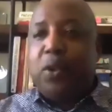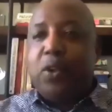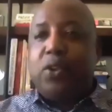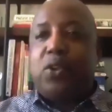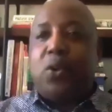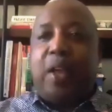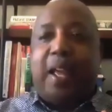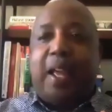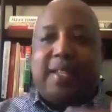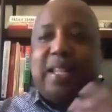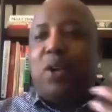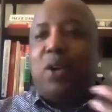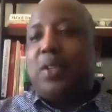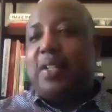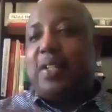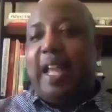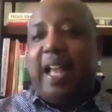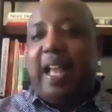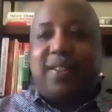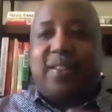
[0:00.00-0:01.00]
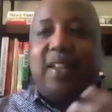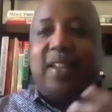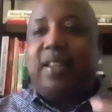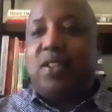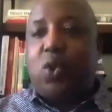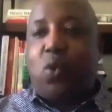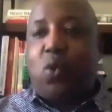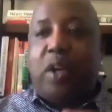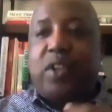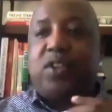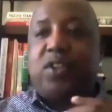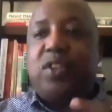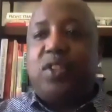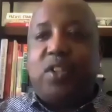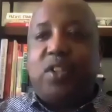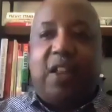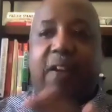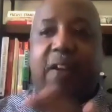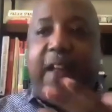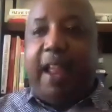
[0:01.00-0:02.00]
So as I was asking these questions
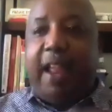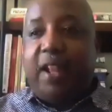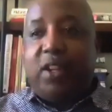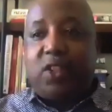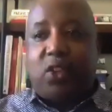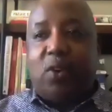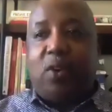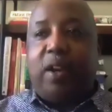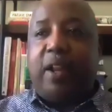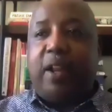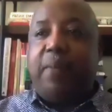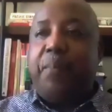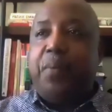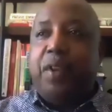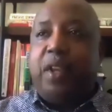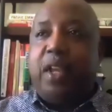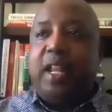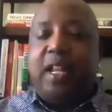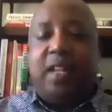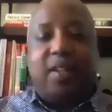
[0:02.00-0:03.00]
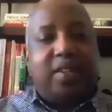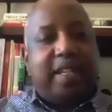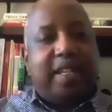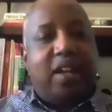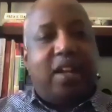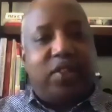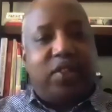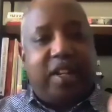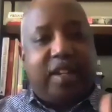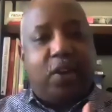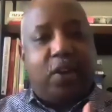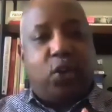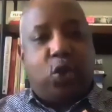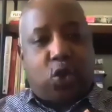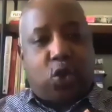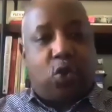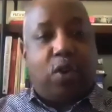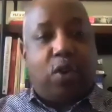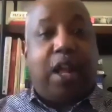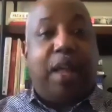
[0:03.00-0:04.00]
and they're answering, and it sounds like they're
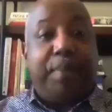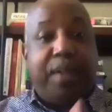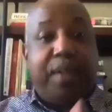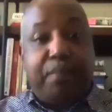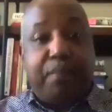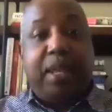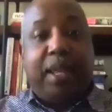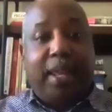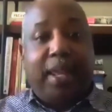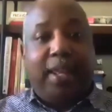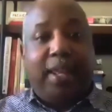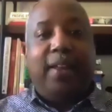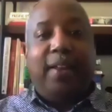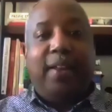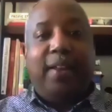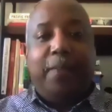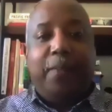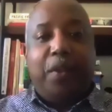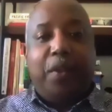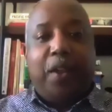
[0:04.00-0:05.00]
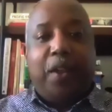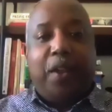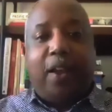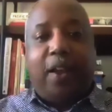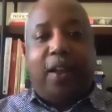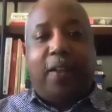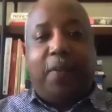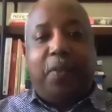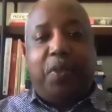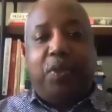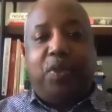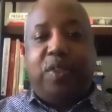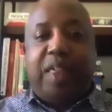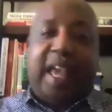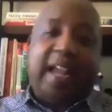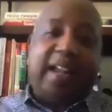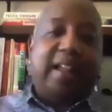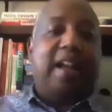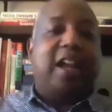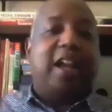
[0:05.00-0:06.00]
describing me,
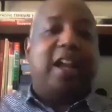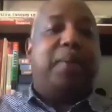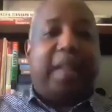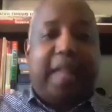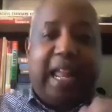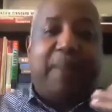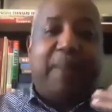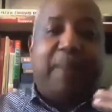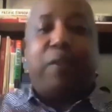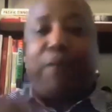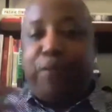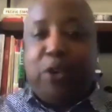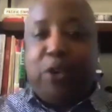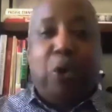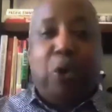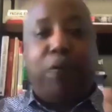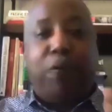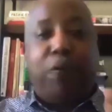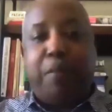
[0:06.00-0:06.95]
that kind of became the fuel